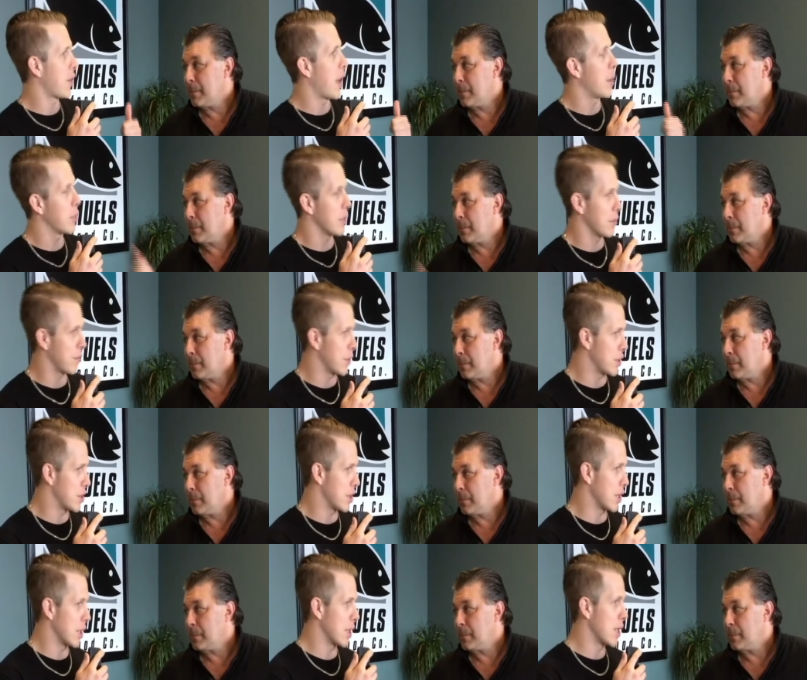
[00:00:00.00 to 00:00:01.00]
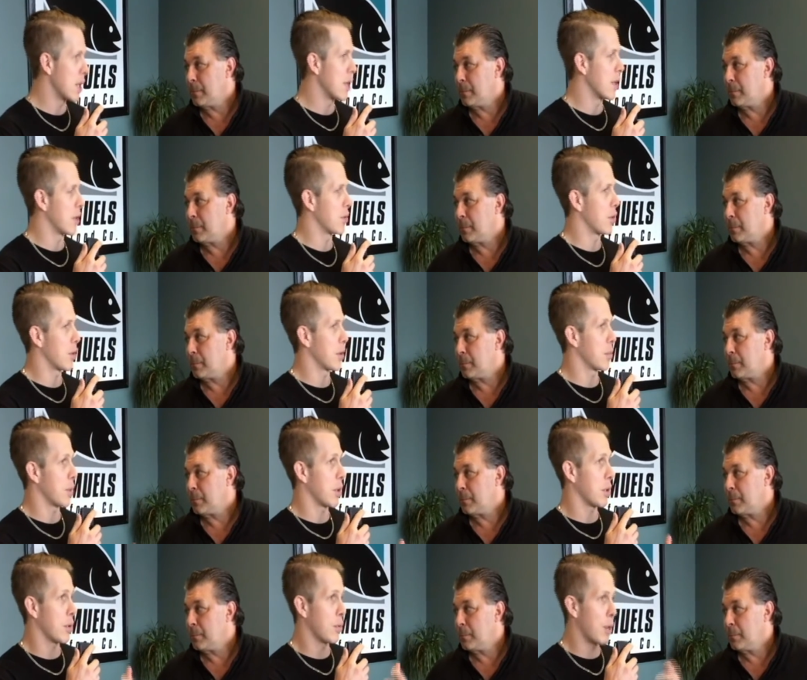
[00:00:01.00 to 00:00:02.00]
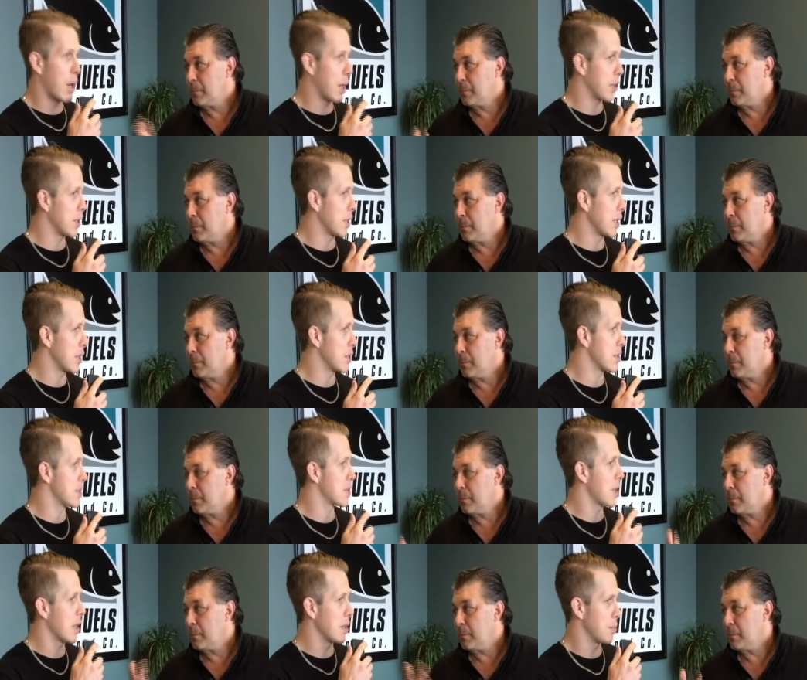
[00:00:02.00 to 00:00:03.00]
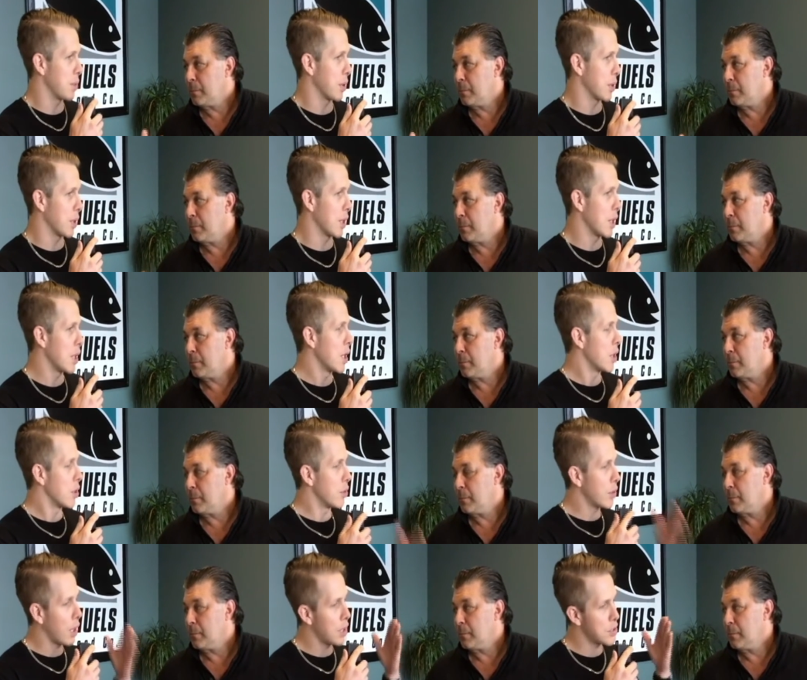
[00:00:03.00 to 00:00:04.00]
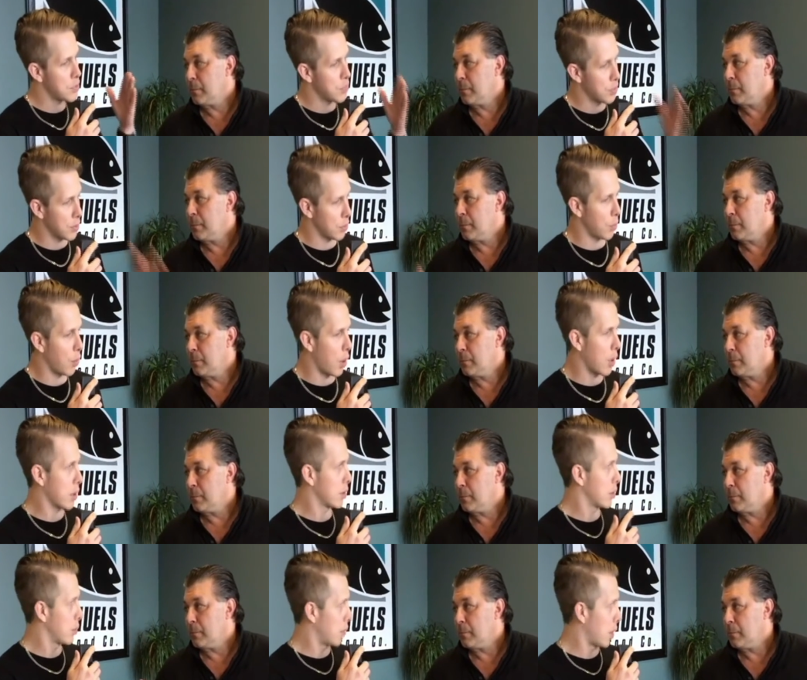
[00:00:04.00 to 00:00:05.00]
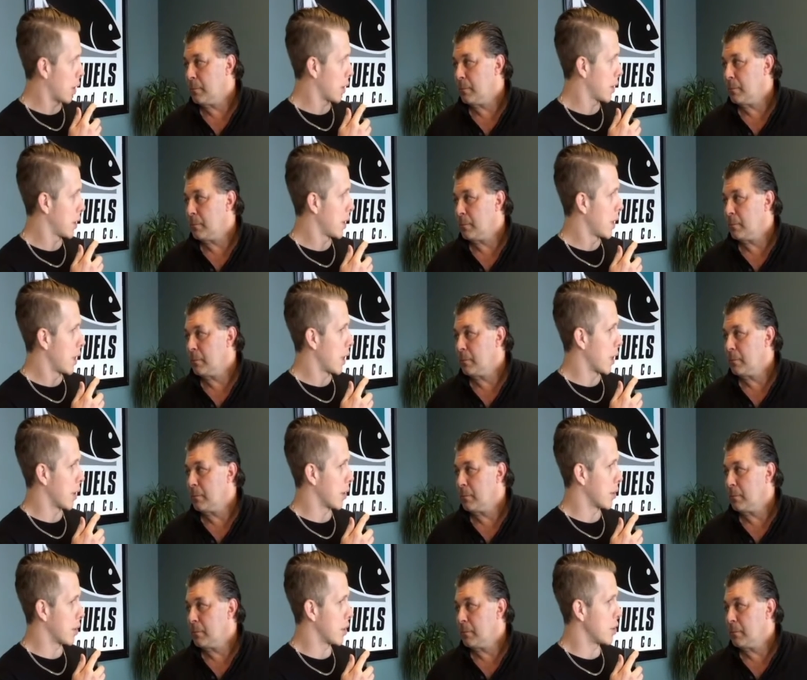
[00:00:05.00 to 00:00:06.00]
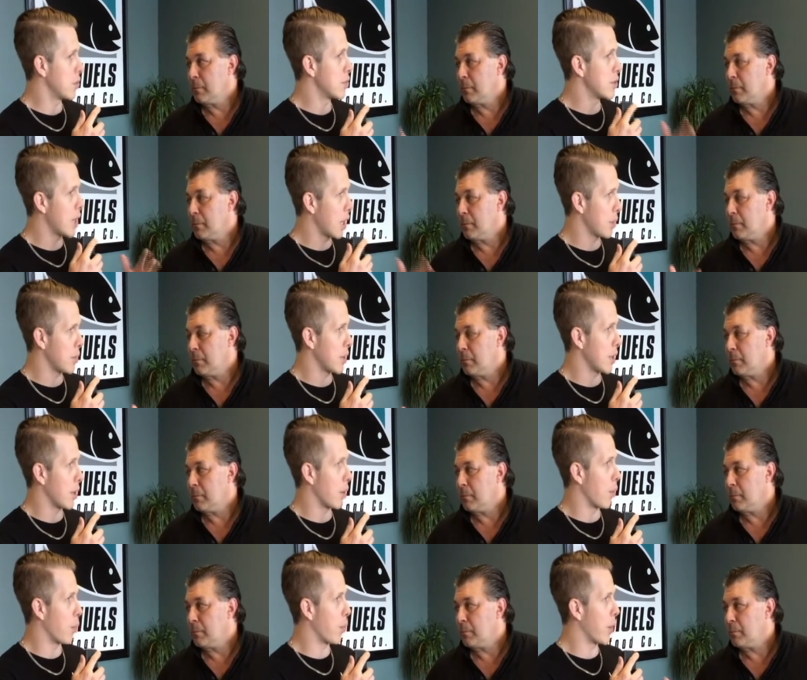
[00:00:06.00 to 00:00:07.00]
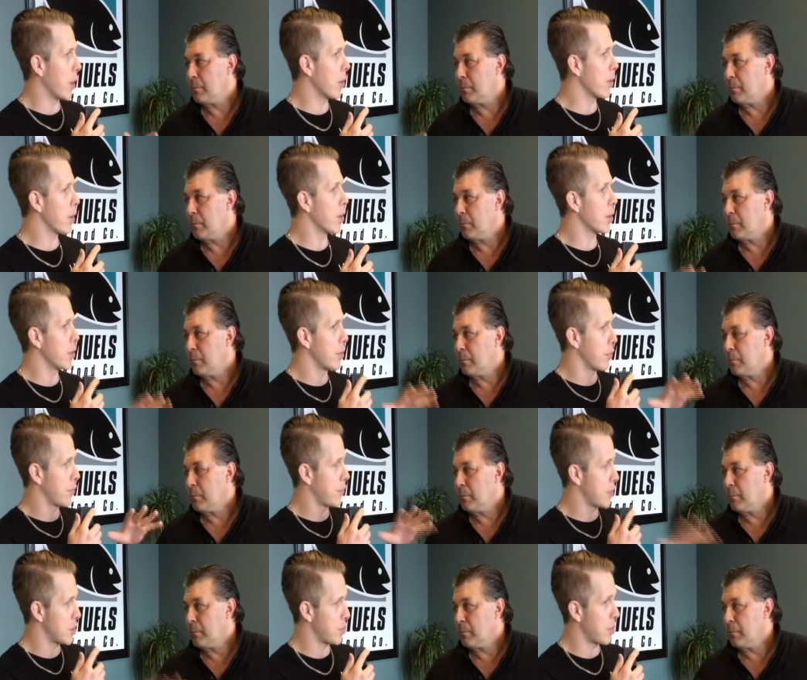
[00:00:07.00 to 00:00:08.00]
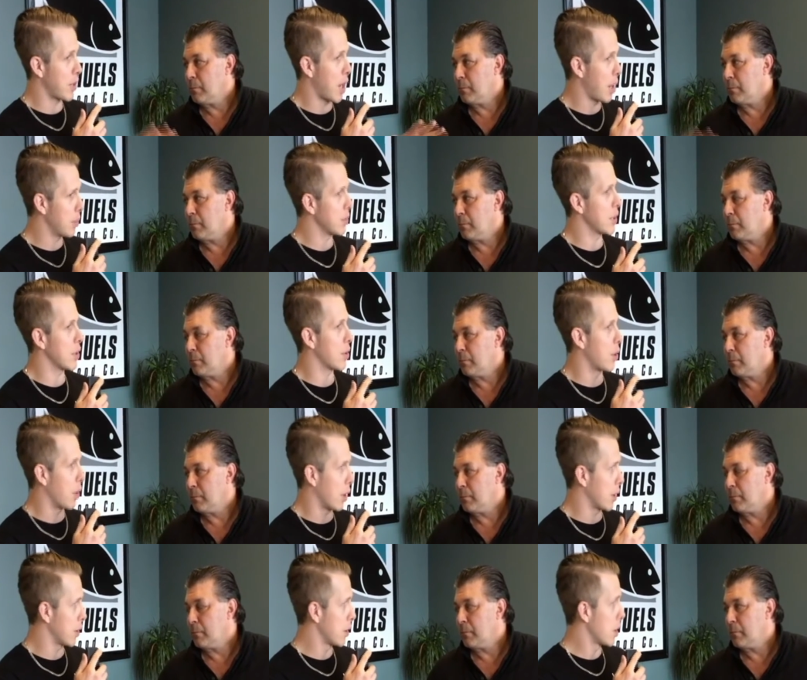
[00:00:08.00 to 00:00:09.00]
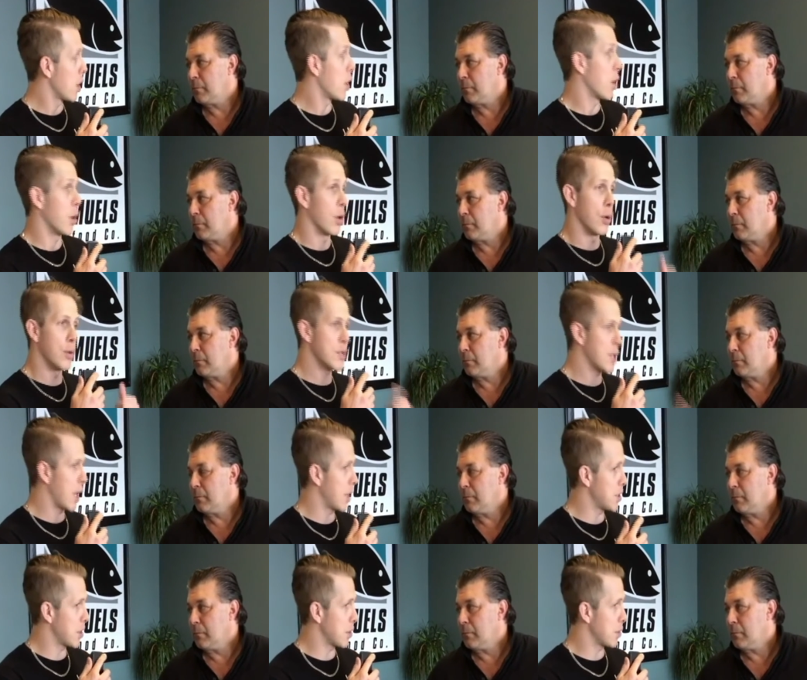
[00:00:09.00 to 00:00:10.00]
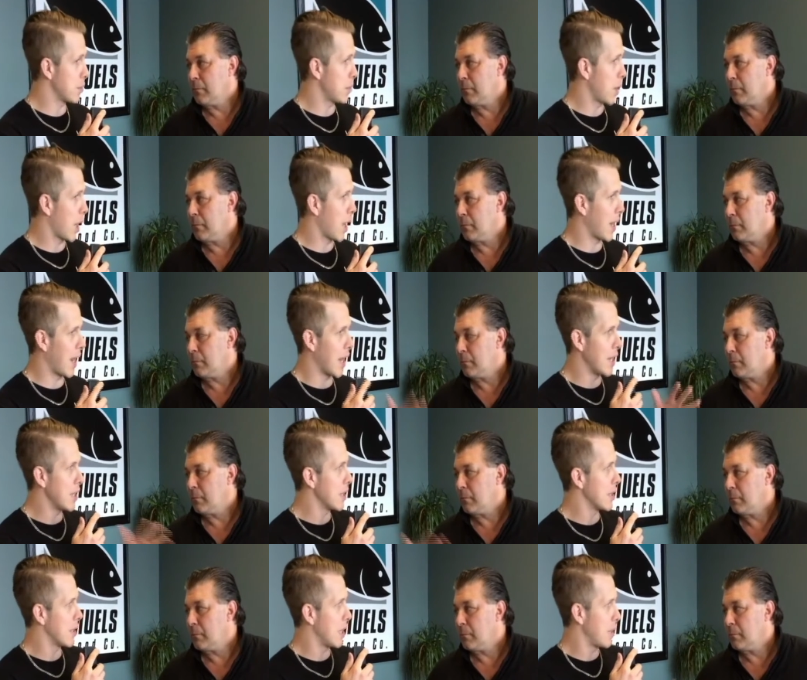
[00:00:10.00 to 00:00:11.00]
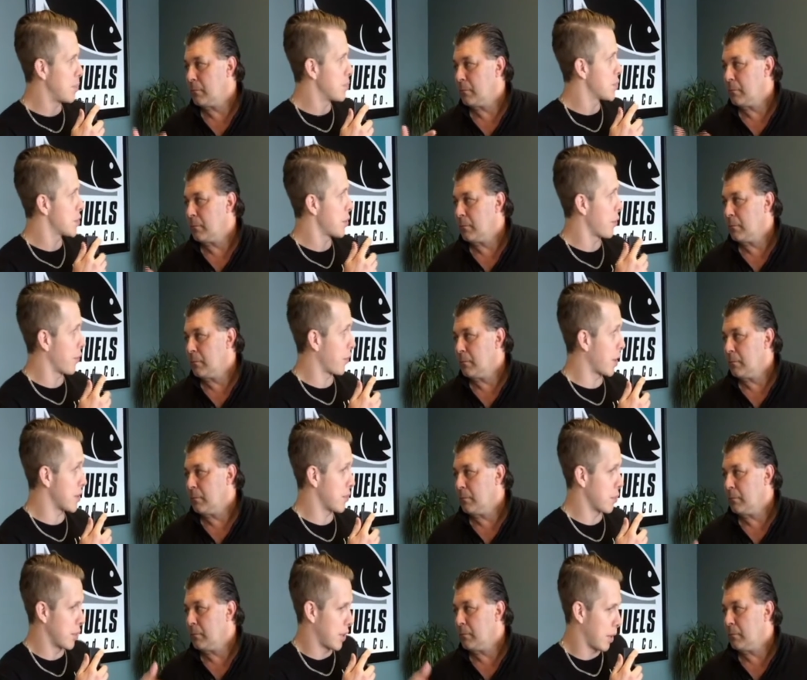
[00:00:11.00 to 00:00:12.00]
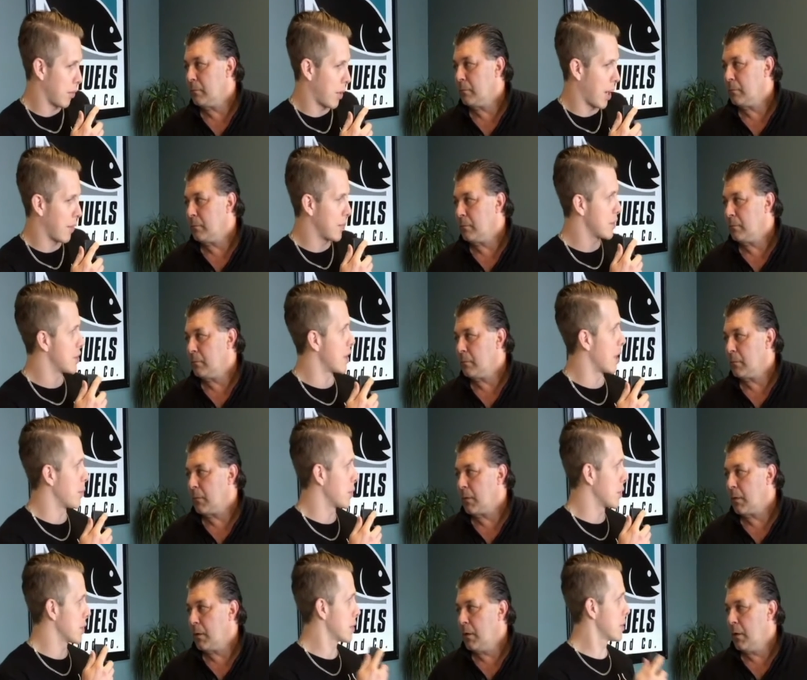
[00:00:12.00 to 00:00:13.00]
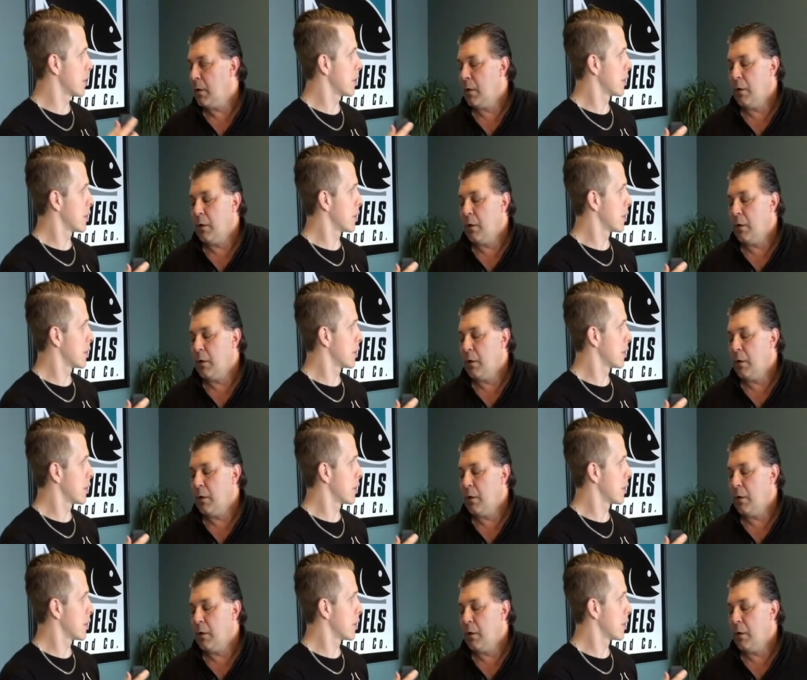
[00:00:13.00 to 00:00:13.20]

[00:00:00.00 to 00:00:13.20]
Speaker 1: family fishing. They talk about quality, sustainability. You guys really walk the walk. Uh, could you tell me, where are your fish predominantly caught, who's catching them, and how do you keep them so fresh when they arrive in Samuels?